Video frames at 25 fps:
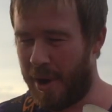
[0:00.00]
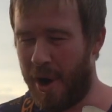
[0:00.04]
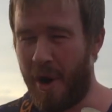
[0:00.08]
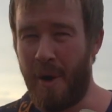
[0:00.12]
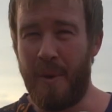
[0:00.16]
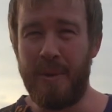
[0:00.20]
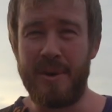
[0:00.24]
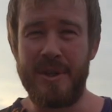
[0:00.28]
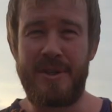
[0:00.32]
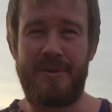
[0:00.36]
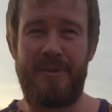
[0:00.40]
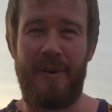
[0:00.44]
I
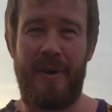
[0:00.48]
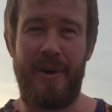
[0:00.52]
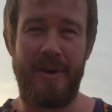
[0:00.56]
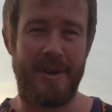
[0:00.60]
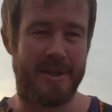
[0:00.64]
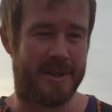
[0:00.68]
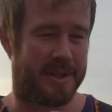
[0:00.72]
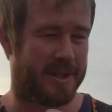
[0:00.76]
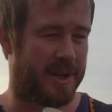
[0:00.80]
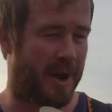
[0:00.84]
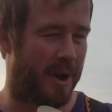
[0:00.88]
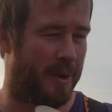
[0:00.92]
always
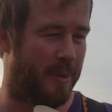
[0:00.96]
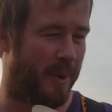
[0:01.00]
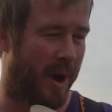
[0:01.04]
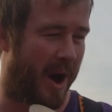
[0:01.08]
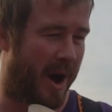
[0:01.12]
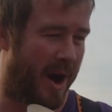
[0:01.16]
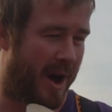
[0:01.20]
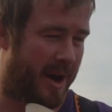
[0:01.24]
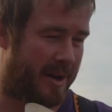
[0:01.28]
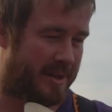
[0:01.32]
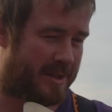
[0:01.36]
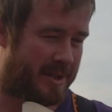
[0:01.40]
find it so
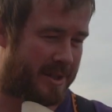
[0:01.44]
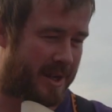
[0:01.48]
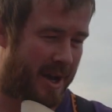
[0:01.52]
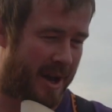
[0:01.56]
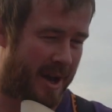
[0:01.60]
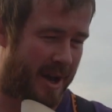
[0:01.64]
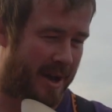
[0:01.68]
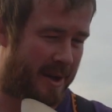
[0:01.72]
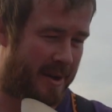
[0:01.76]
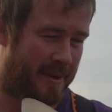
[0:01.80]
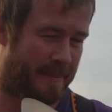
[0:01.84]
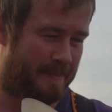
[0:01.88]
hard
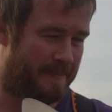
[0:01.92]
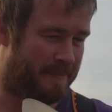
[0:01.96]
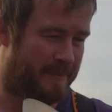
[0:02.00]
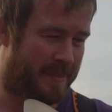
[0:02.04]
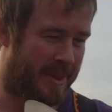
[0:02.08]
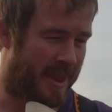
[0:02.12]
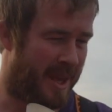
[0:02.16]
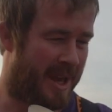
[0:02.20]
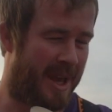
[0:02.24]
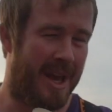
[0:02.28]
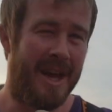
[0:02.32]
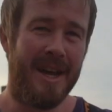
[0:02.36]
to
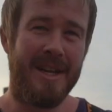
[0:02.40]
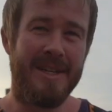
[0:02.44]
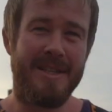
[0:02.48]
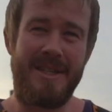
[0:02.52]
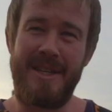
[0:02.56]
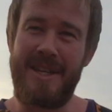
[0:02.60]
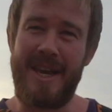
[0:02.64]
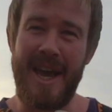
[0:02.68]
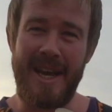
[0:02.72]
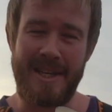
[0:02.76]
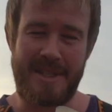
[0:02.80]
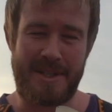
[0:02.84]

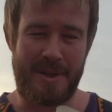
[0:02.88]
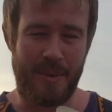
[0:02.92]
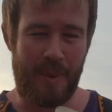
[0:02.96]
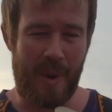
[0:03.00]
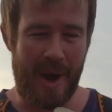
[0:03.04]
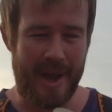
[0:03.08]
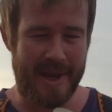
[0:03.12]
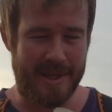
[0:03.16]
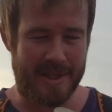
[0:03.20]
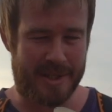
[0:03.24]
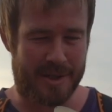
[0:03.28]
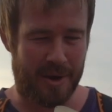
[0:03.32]
guess the
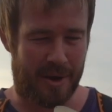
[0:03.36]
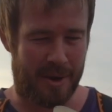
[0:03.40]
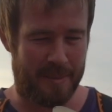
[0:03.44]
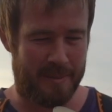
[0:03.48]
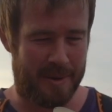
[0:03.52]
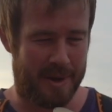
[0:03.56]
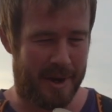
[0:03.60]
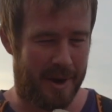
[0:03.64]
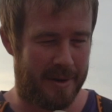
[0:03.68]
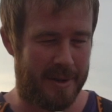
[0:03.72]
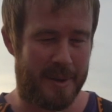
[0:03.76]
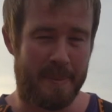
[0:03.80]
weights on
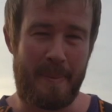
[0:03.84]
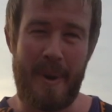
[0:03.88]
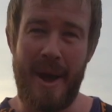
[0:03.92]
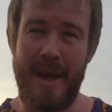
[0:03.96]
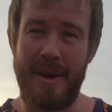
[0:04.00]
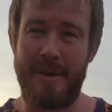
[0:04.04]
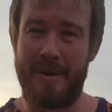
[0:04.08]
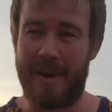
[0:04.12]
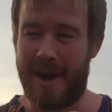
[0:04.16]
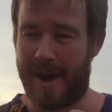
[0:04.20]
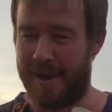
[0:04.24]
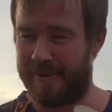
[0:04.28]
them, you know,
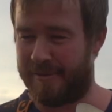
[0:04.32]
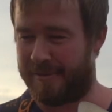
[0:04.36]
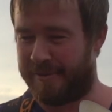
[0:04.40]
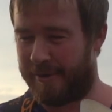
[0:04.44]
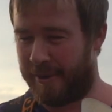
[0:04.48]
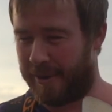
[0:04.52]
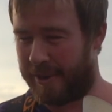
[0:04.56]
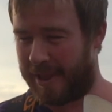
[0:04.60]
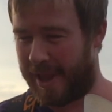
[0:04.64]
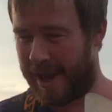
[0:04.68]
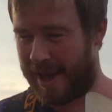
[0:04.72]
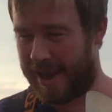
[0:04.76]
depending on how
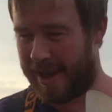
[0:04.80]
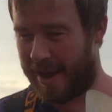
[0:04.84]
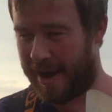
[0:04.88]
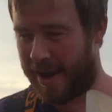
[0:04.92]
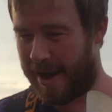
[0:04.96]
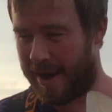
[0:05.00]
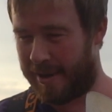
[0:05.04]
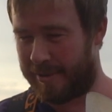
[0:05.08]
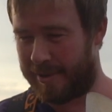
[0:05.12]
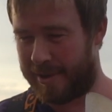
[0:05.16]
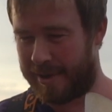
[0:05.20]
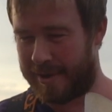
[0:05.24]
full they
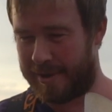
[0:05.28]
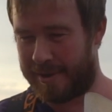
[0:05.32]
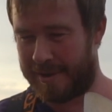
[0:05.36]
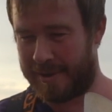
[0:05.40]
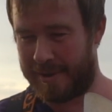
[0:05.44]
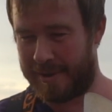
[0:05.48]
are, and